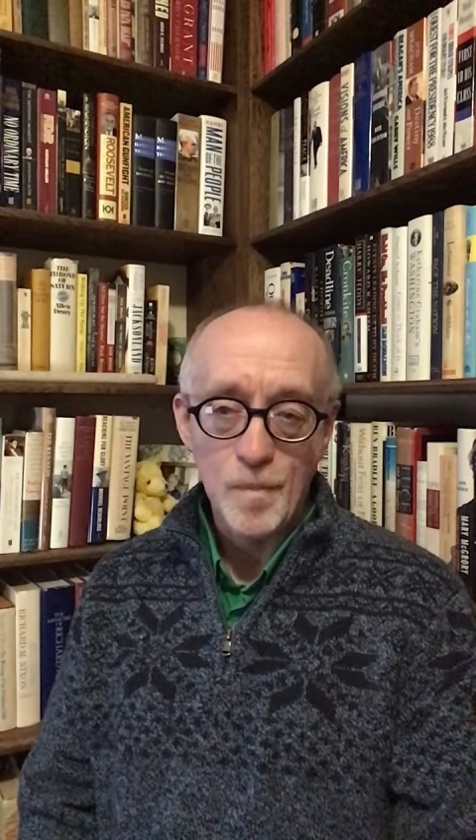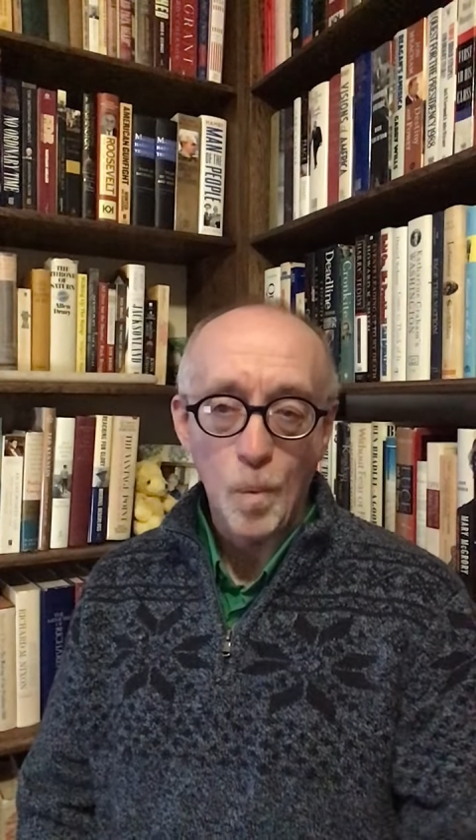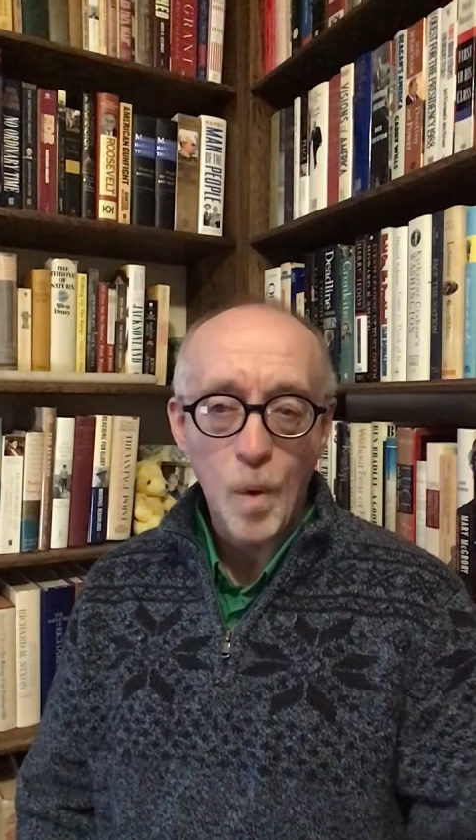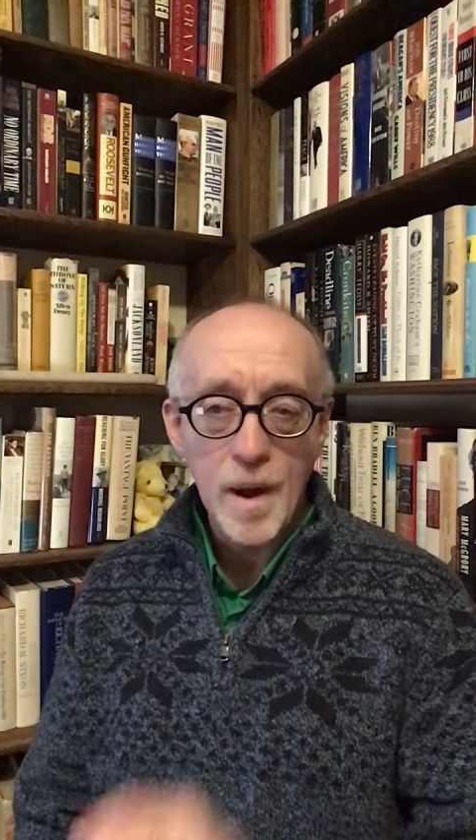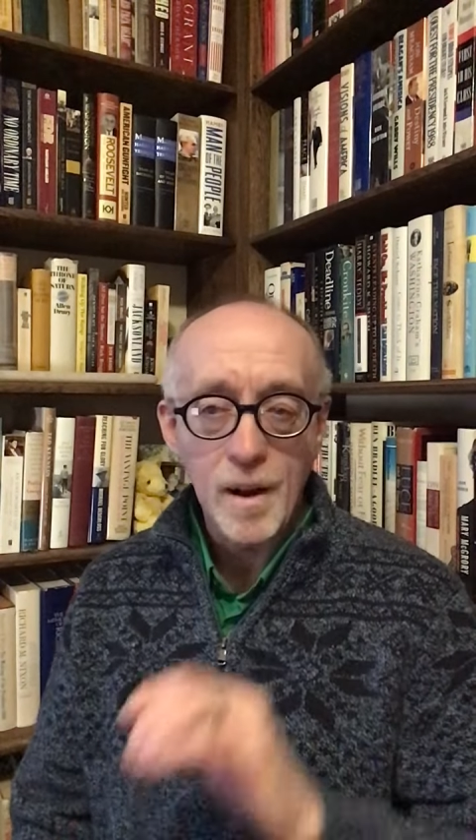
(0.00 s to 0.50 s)

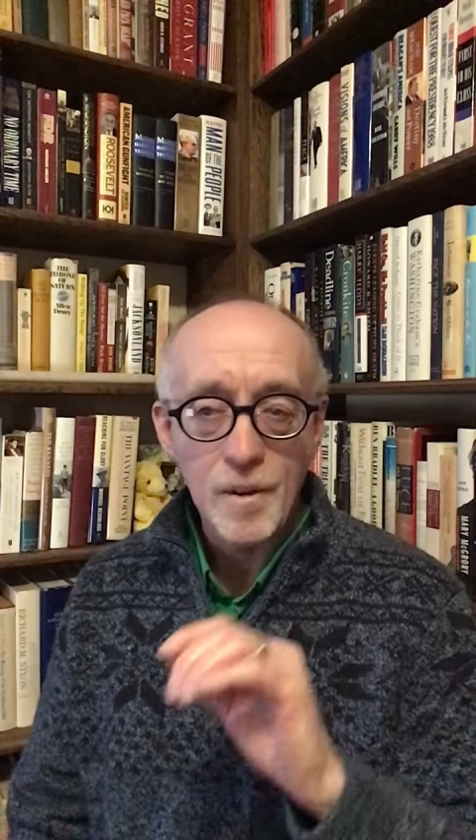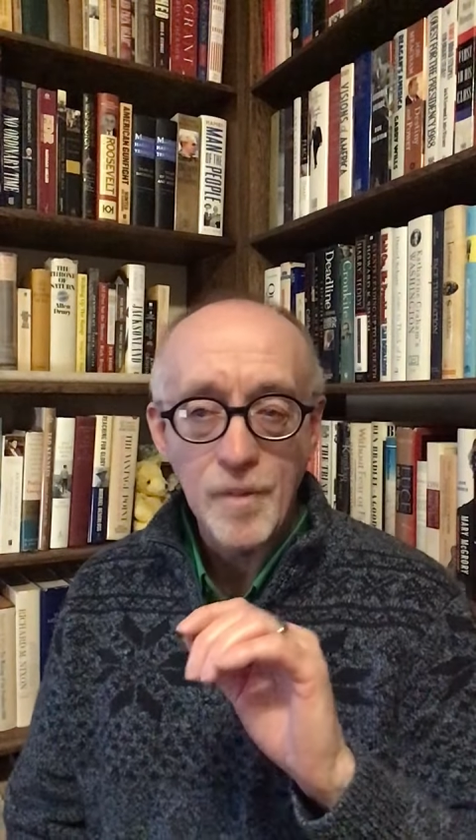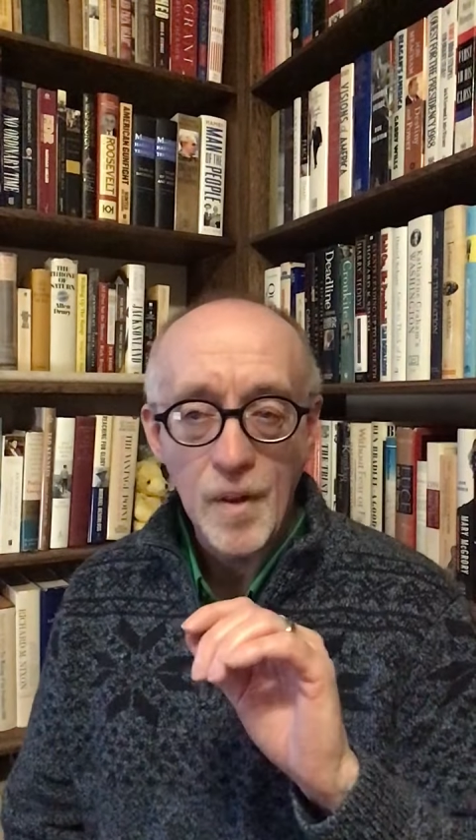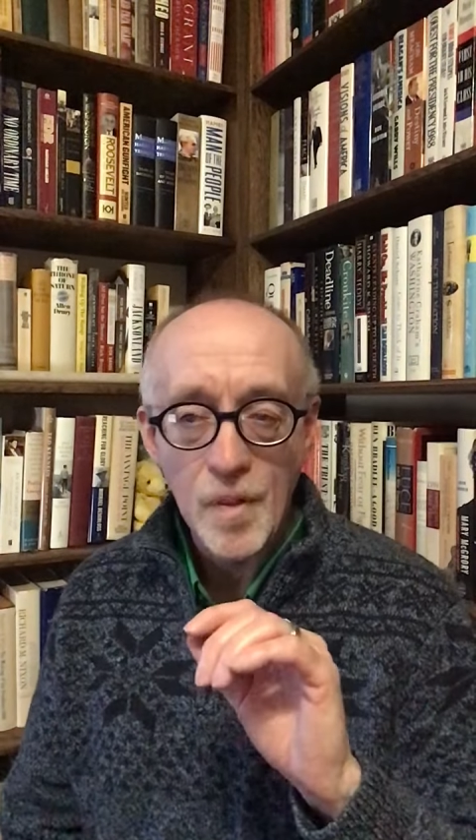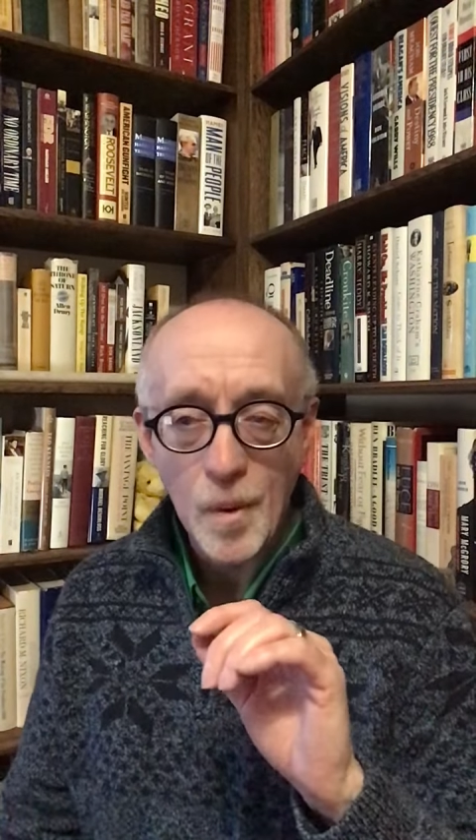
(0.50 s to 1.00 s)
One
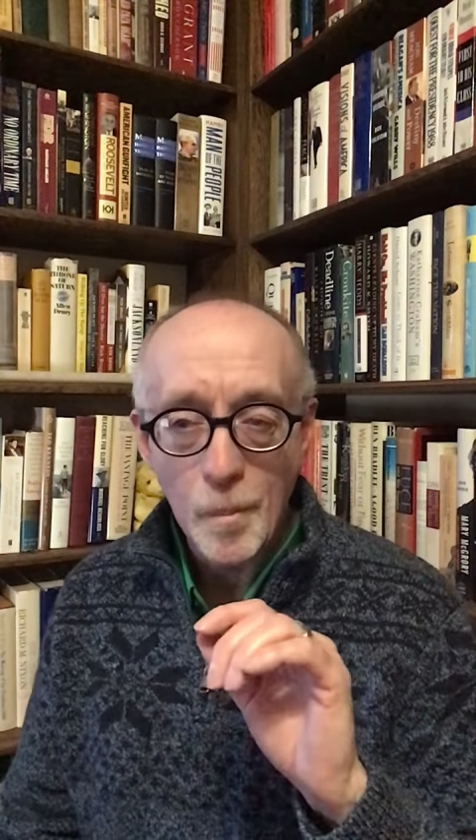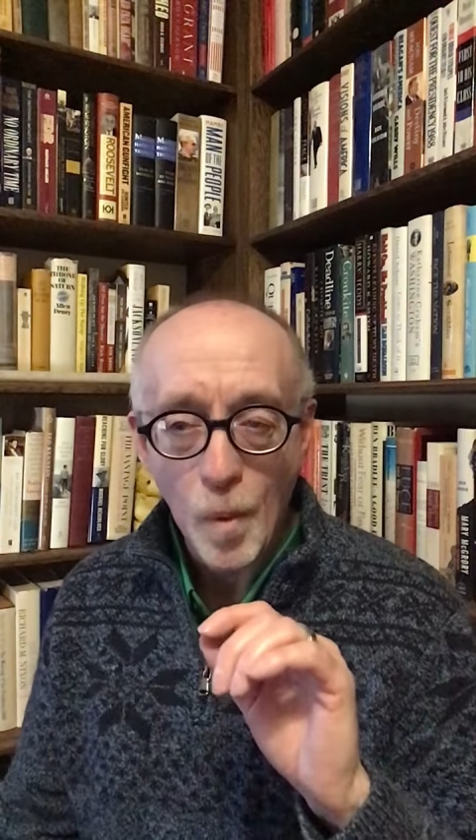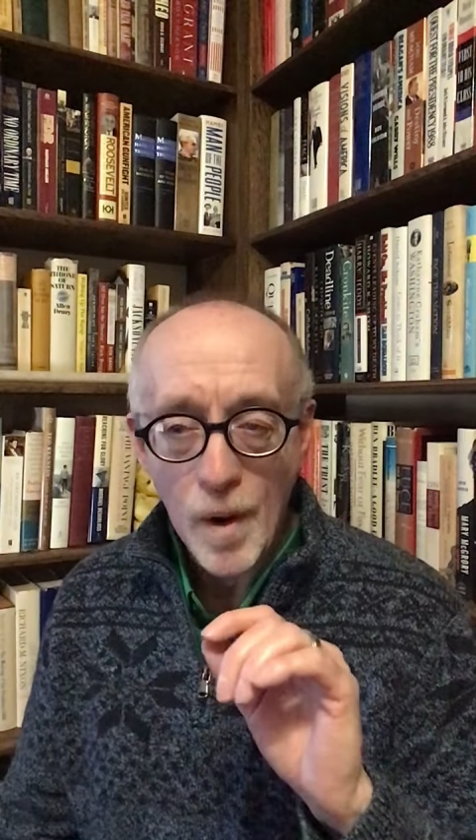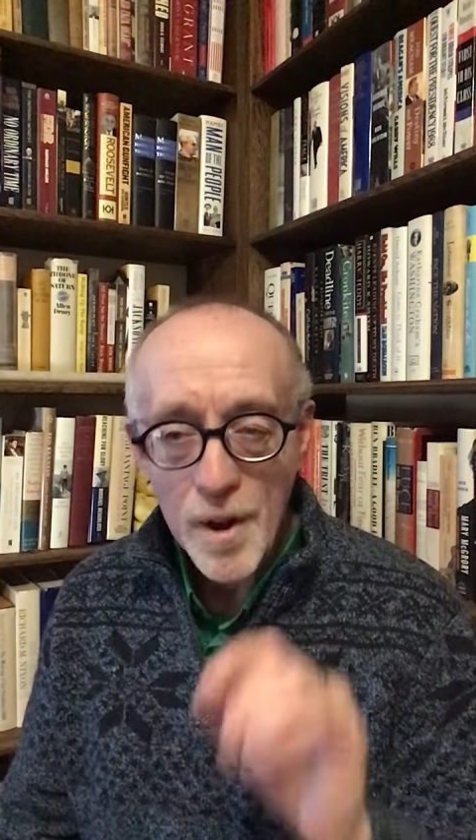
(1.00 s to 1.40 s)
of the more